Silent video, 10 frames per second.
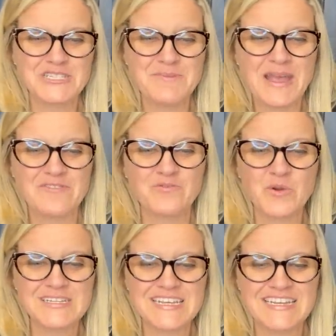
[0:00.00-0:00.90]
She paid
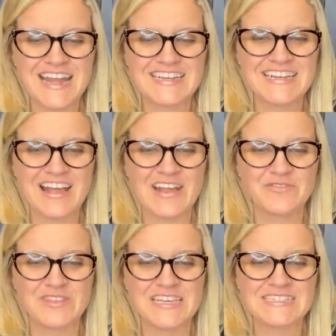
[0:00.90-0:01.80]
fourteen ninety-nine
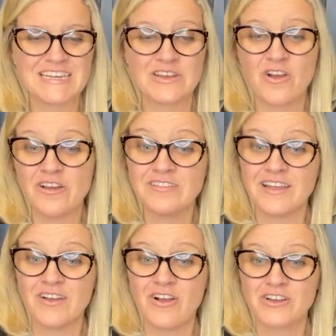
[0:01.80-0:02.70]
for this at an
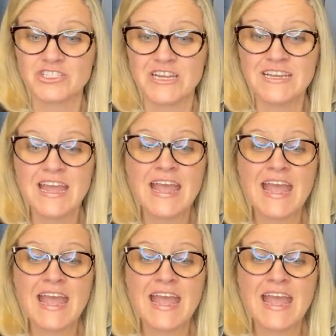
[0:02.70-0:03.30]
online auction,